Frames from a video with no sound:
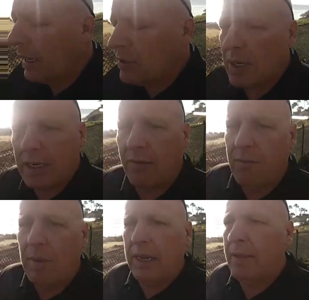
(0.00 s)
I try to give
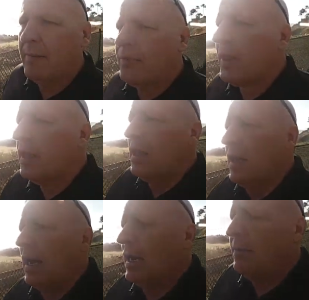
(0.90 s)
them money,
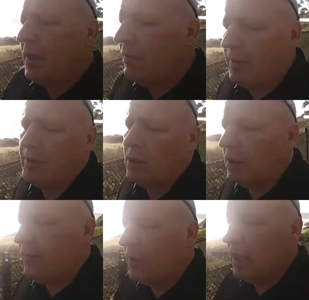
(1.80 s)
even if it's only a few